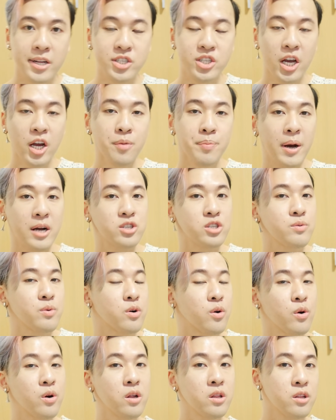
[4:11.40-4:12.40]
And J-Hope actually
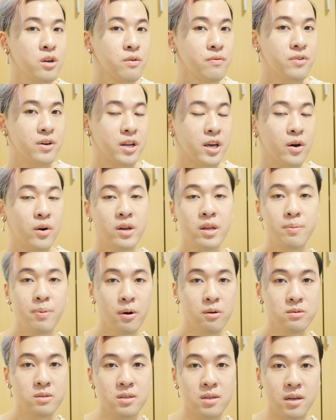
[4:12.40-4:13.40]
recorded a little video and he
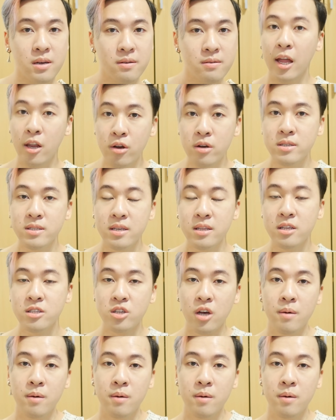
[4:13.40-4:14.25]
posted it. And you can see this